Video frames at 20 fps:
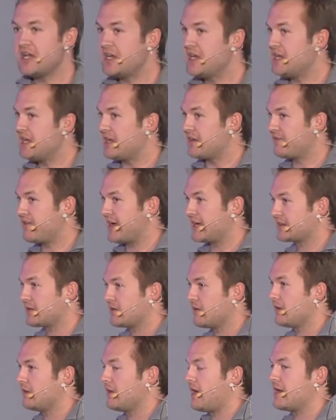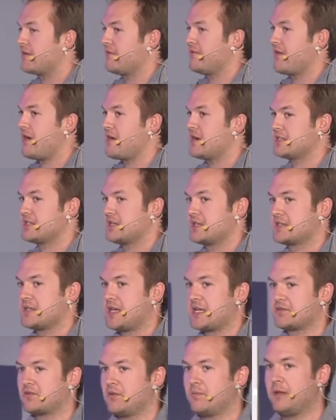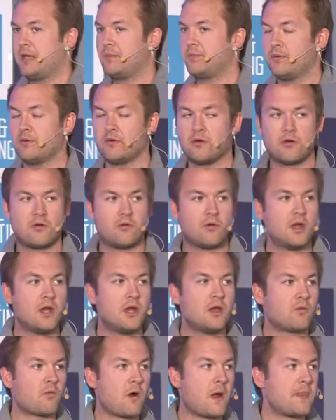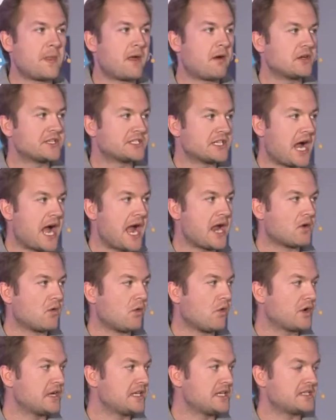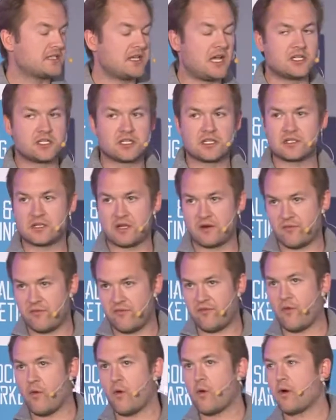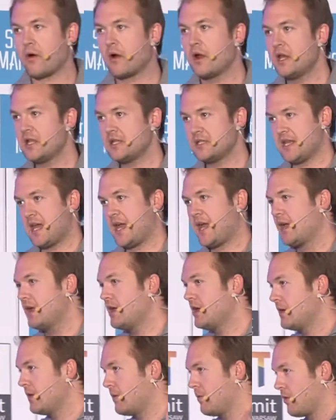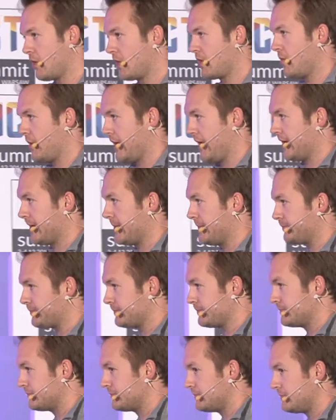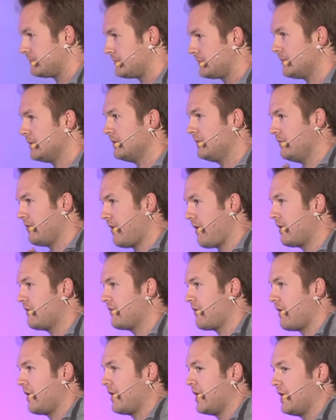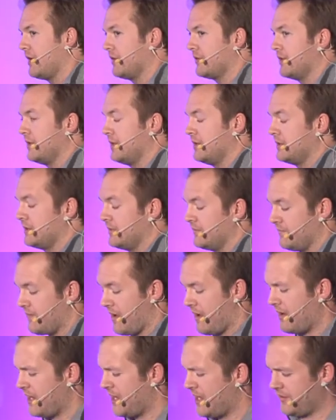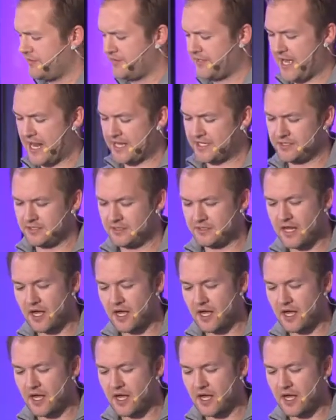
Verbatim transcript: In fact, there are a lot of very successful people who run their entire organizations on a four day work week. Very, very healthy. Very healthy attitude.